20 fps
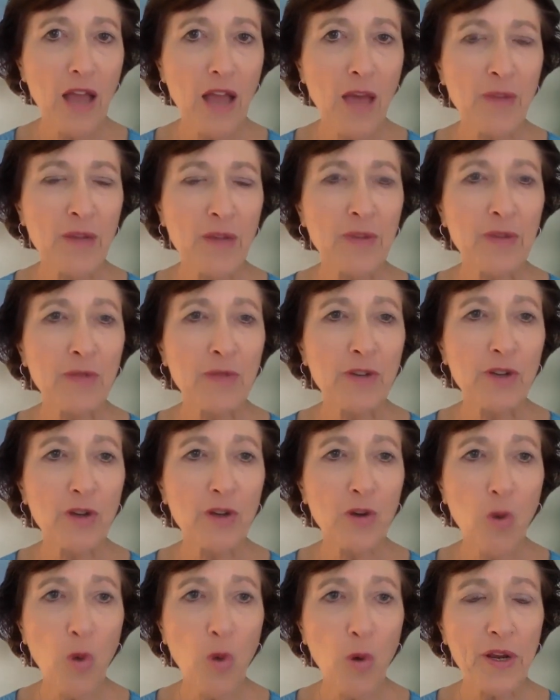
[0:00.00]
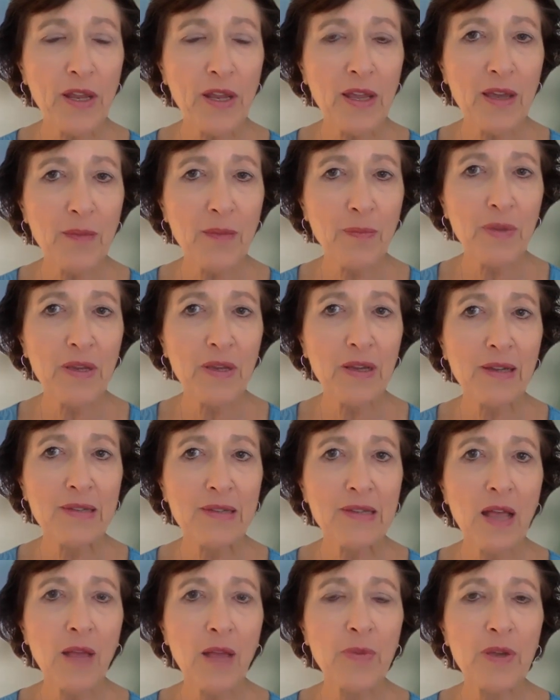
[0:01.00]
I'm going to be recording it because
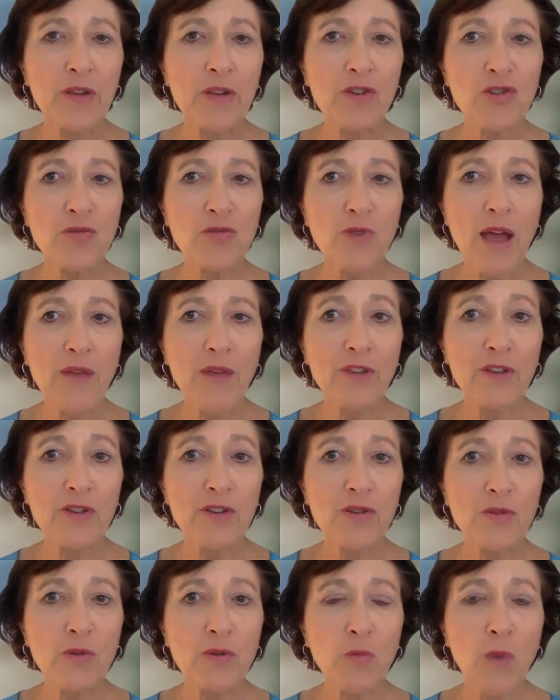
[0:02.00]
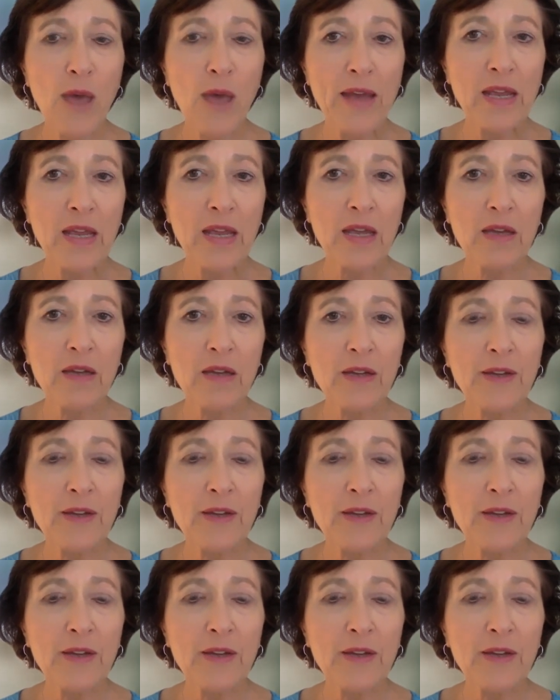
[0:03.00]
I'll be traveling to a wedding.